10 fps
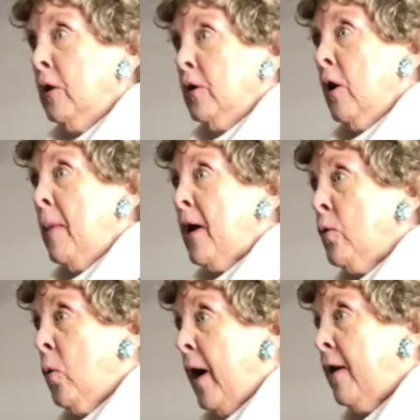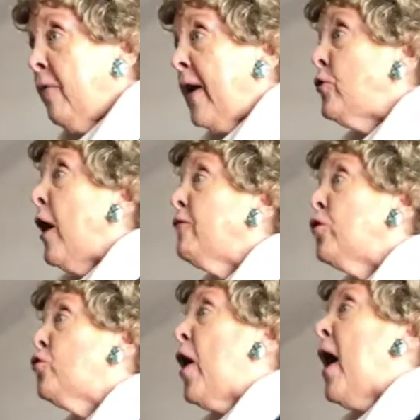No matter what. If I have to
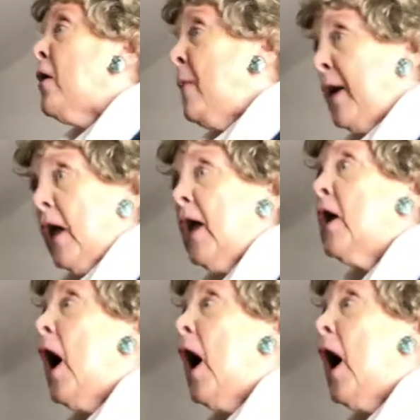drag my leg,